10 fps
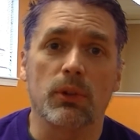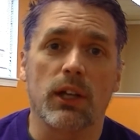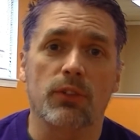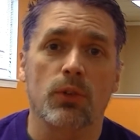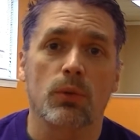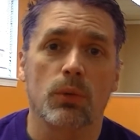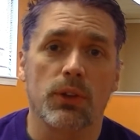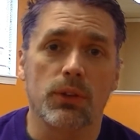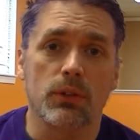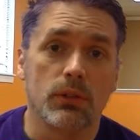will laugh
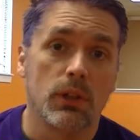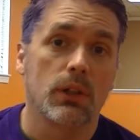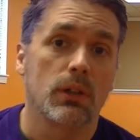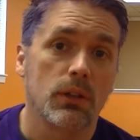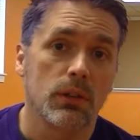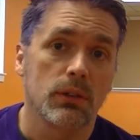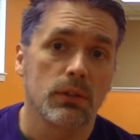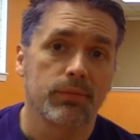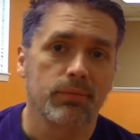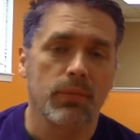with you.
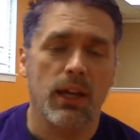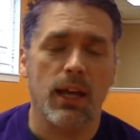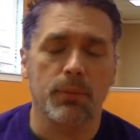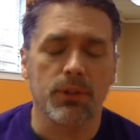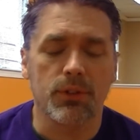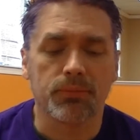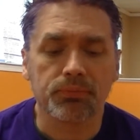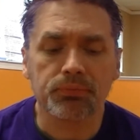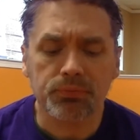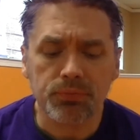Happens.
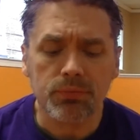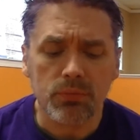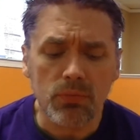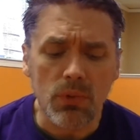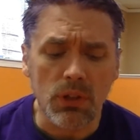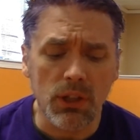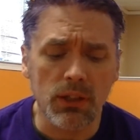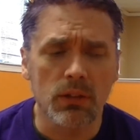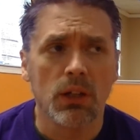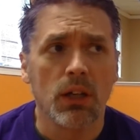
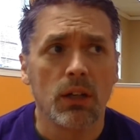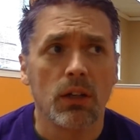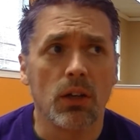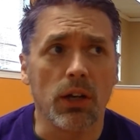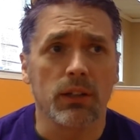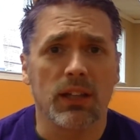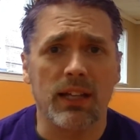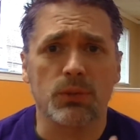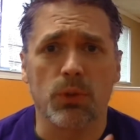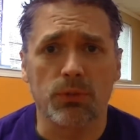Okay? All right,
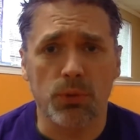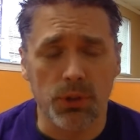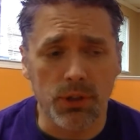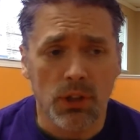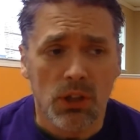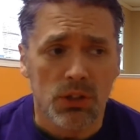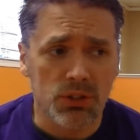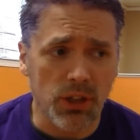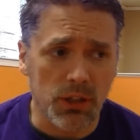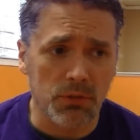last one for you. You
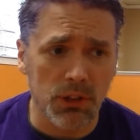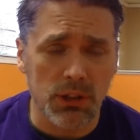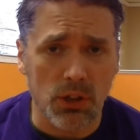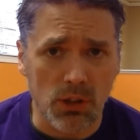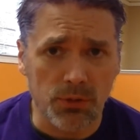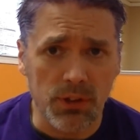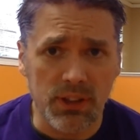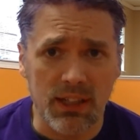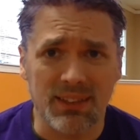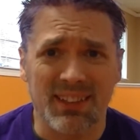study really hard for a
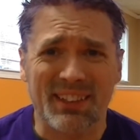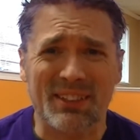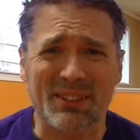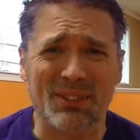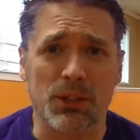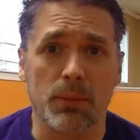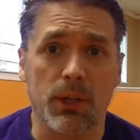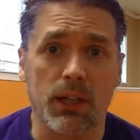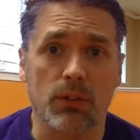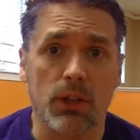test, you still get a
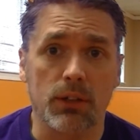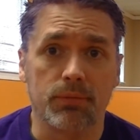bad grade.